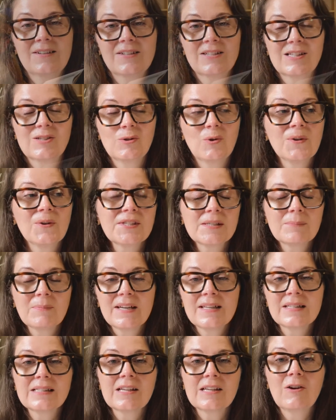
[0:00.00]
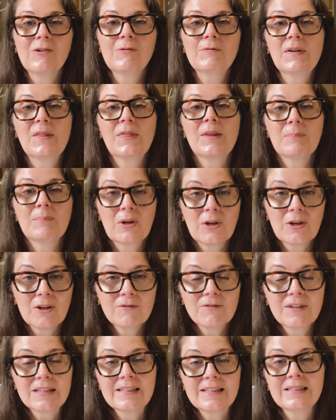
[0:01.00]
sourced myself the
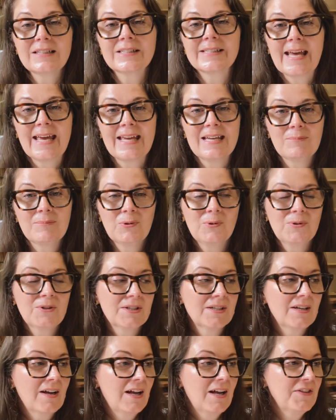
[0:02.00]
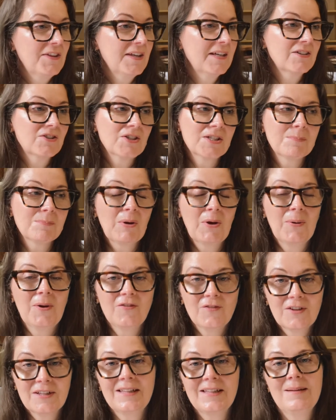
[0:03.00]
perfect little table that I think just
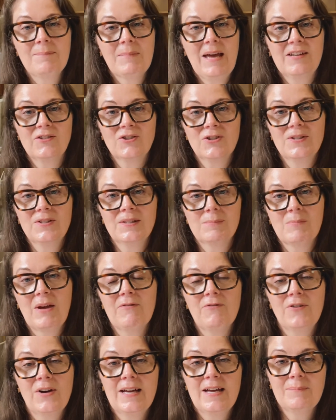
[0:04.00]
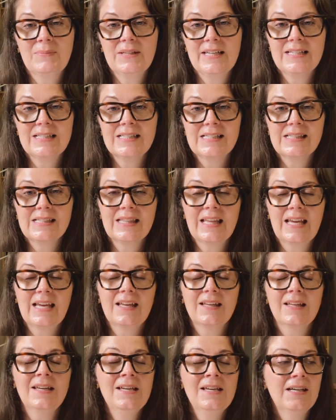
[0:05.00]
perfectly matches my fireplace in
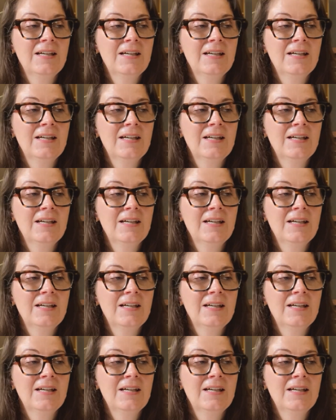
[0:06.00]
there,